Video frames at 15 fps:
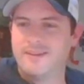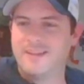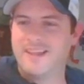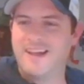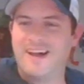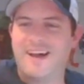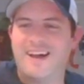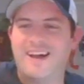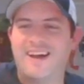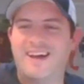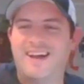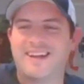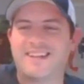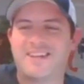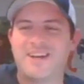
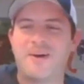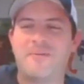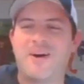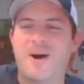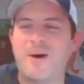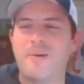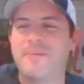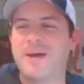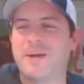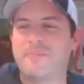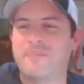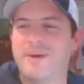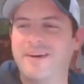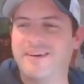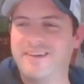Come on, Big
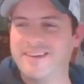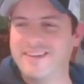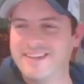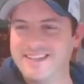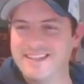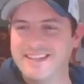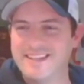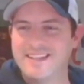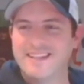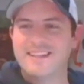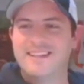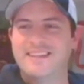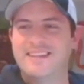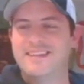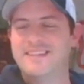Mill.
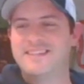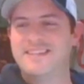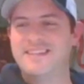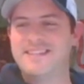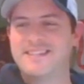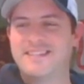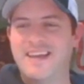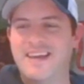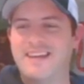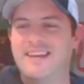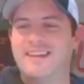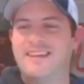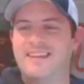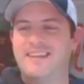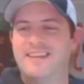He's getting
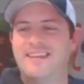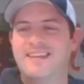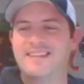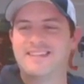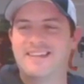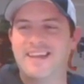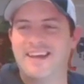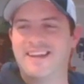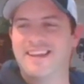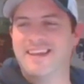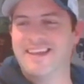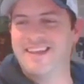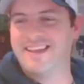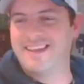it. He's getting it.